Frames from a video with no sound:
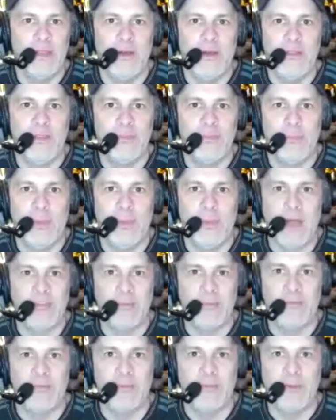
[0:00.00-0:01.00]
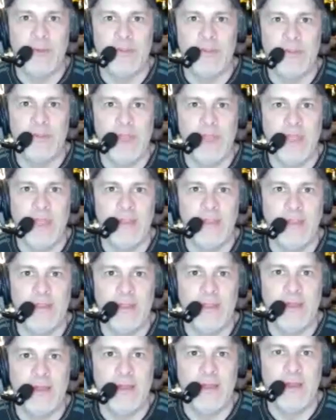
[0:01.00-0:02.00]
all this possible for us, and
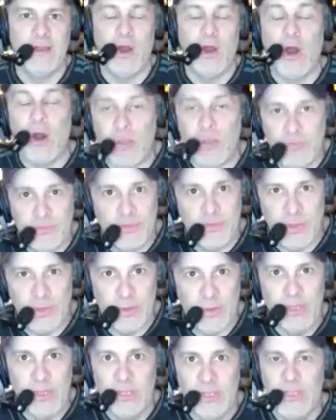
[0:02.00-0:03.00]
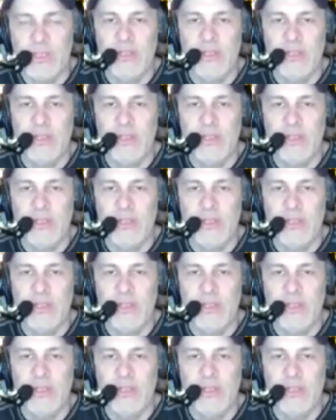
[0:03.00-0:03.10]
uh, also